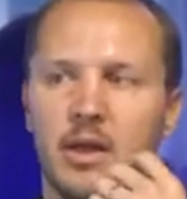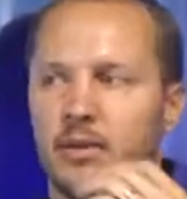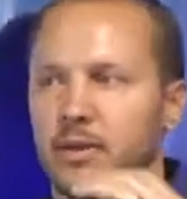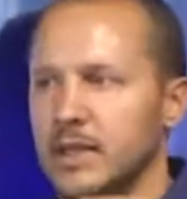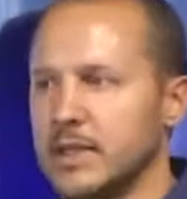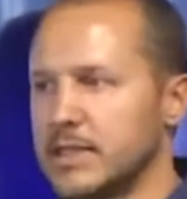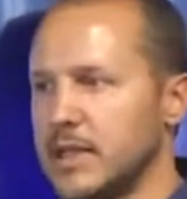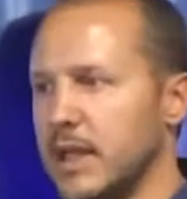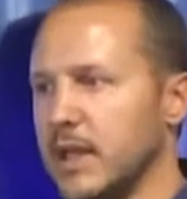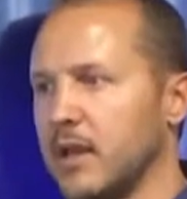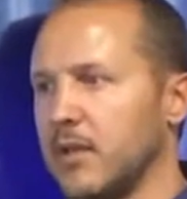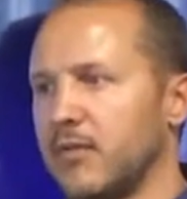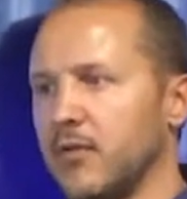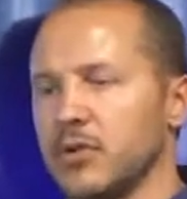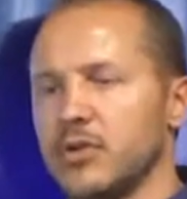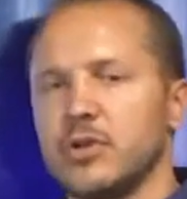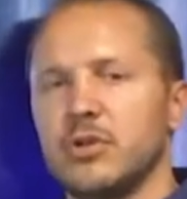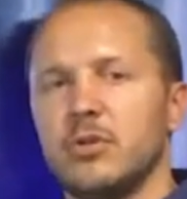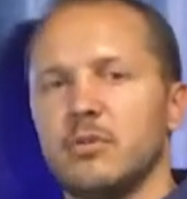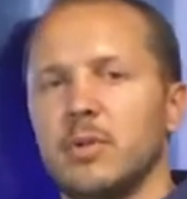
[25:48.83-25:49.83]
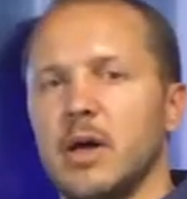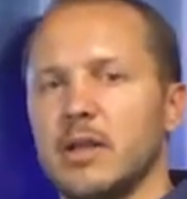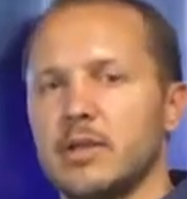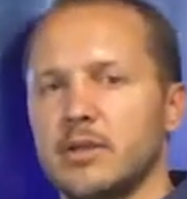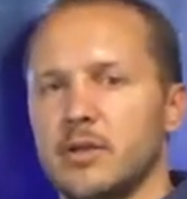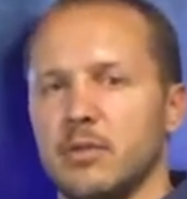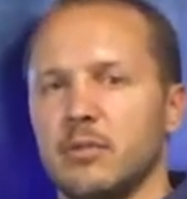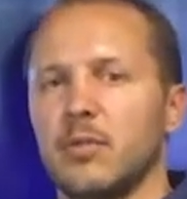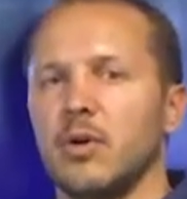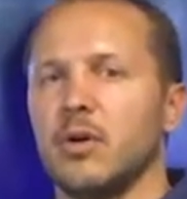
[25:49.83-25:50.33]
that take it for 2
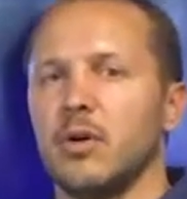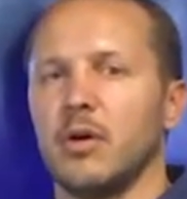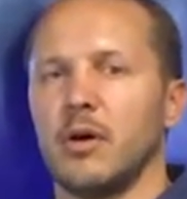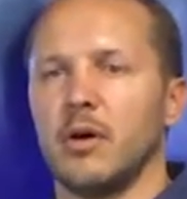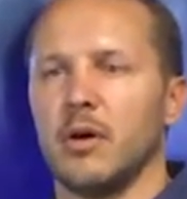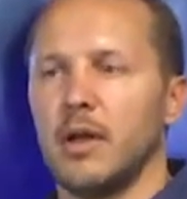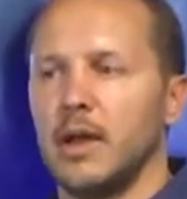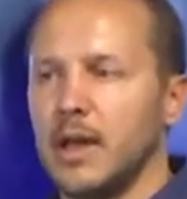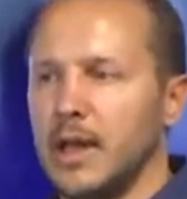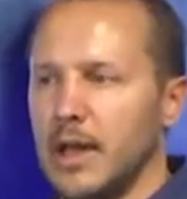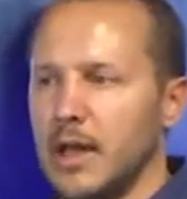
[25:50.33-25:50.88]
months or more